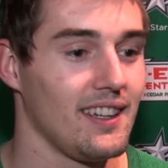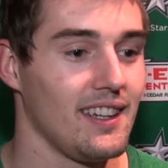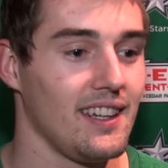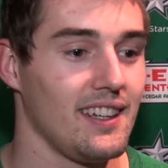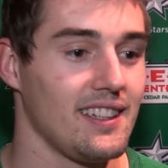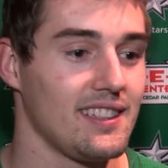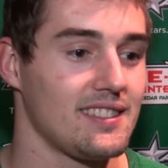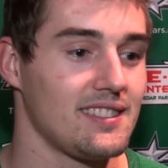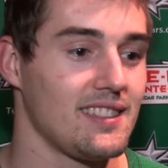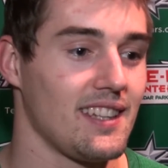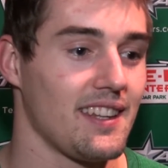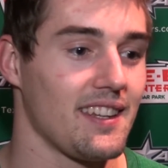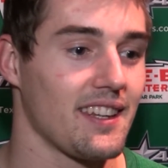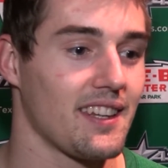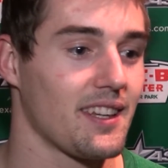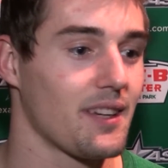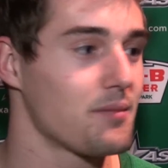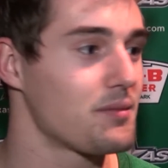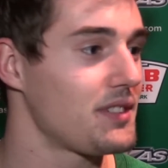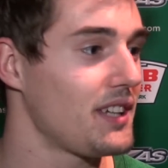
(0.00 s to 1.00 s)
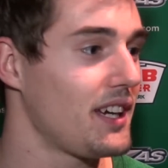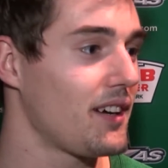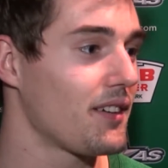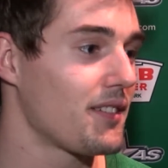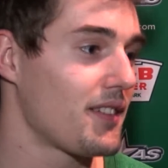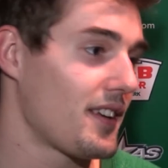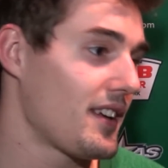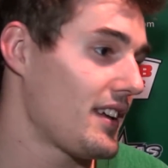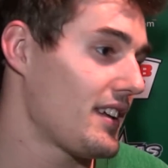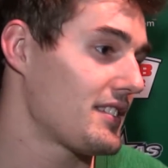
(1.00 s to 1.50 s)
And it, I think, comes
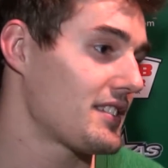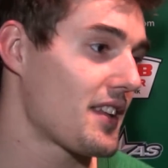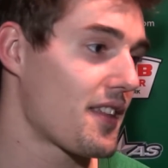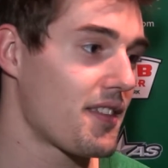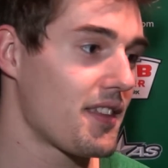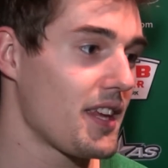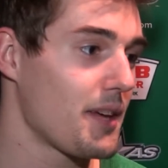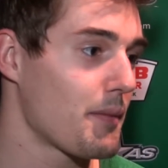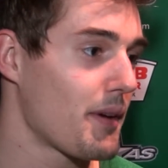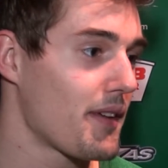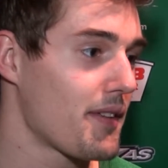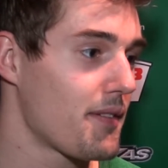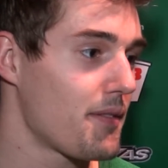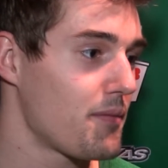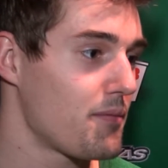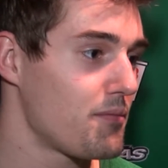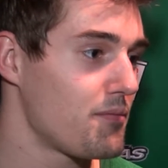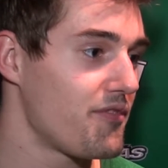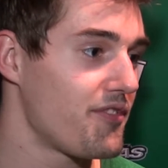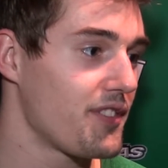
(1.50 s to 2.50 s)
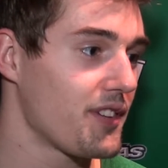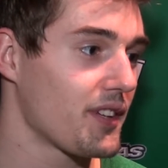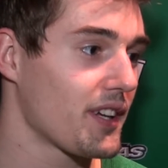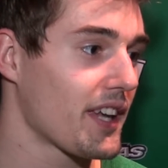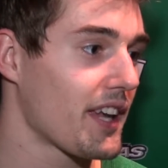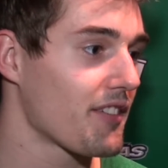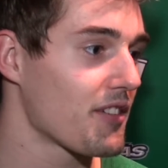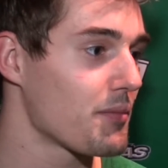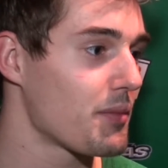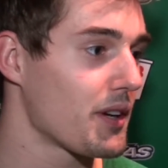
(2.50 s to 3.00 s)
down, it's a theme. I feel
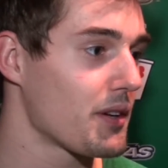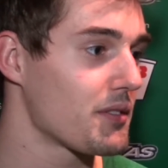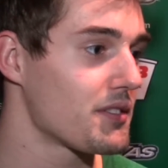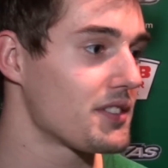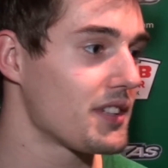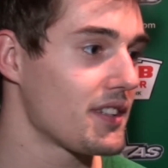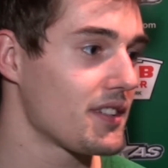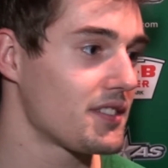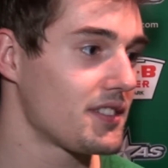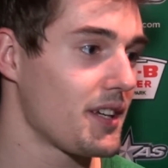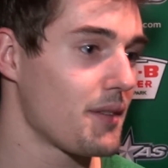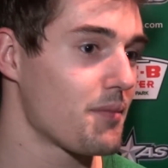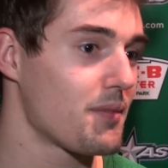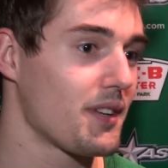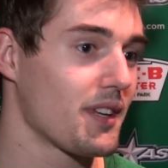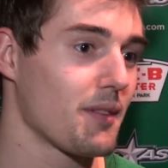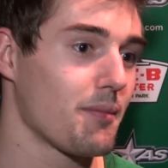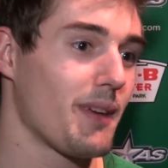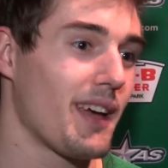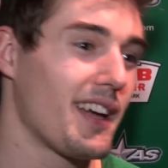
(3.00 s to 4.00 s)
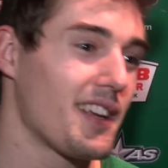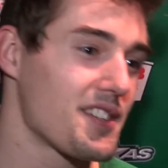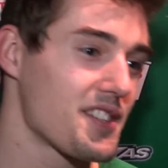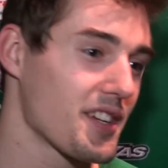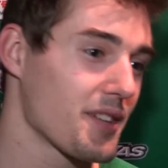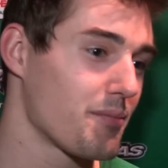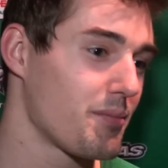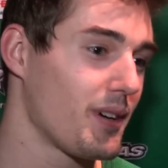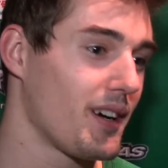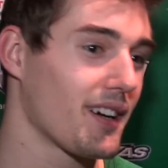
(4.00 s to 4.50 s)
like everybody would say the same thing,
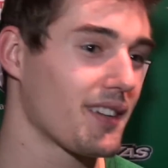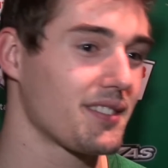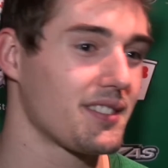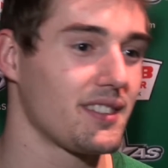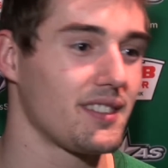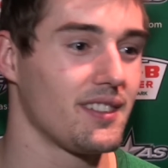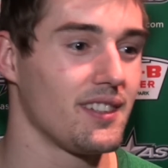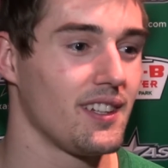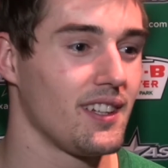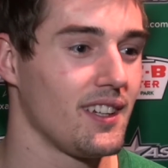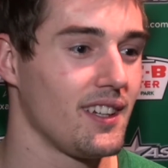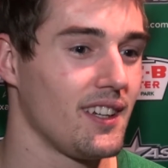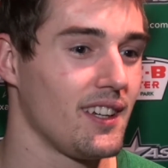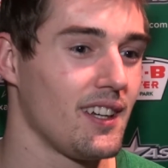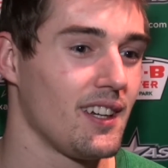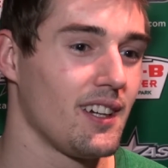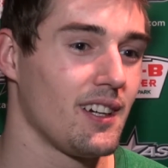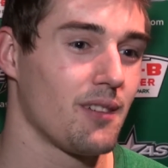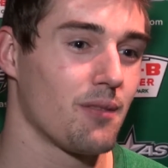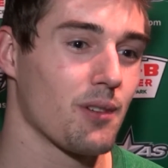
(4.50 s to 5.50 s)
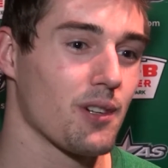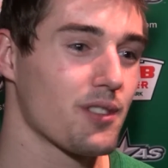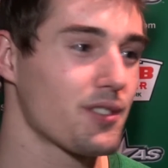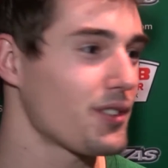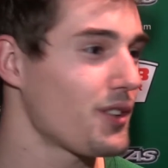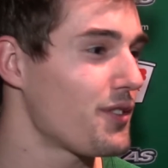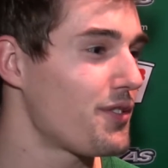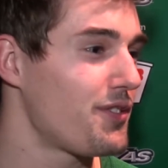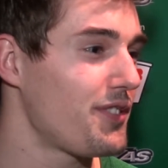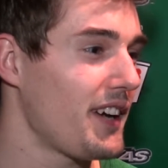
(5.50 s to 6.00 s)
managing pucks. And we're
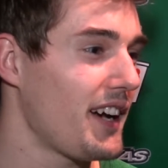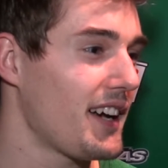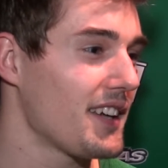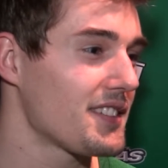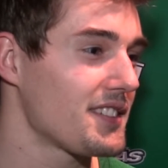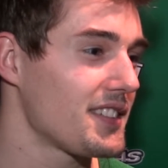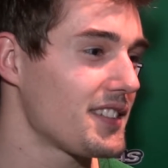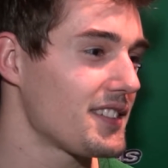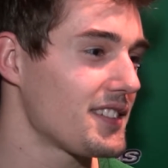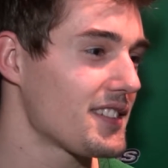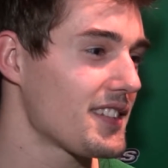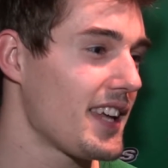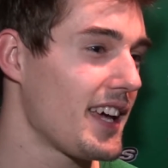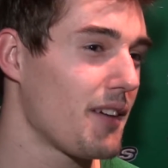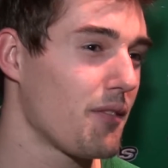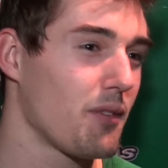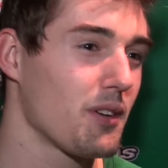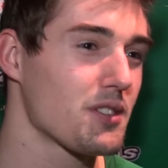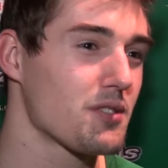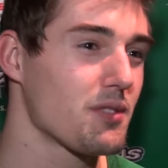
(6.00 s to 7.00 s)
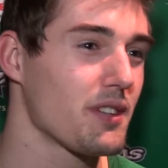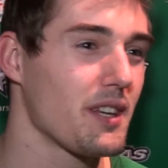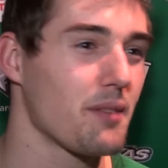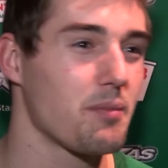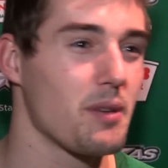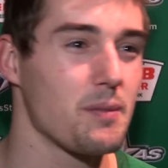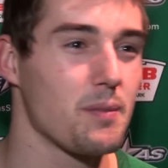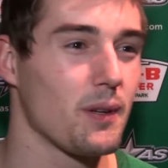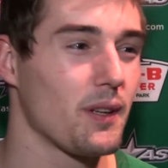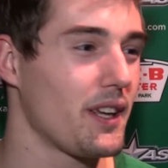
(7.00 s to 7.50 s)
so fast that once we
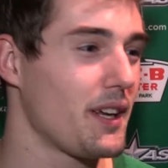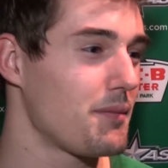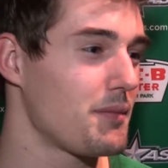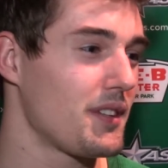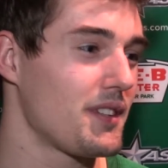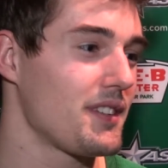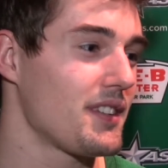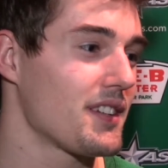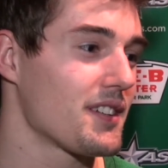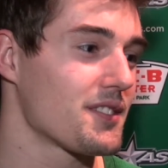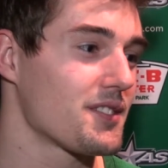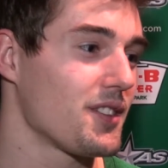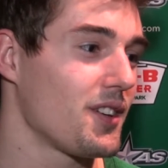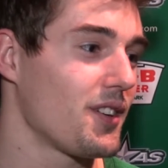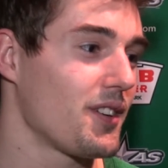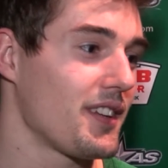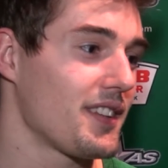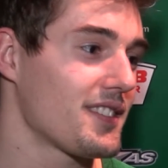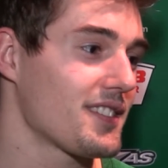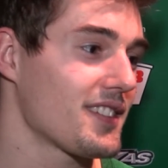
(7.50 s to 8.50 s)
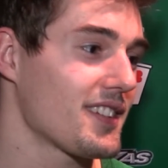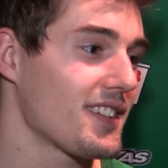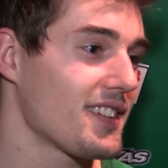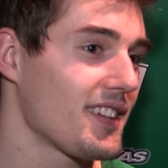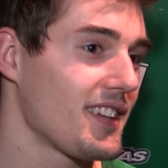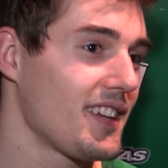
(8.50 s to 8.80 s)
get people hemmed in their zone, it's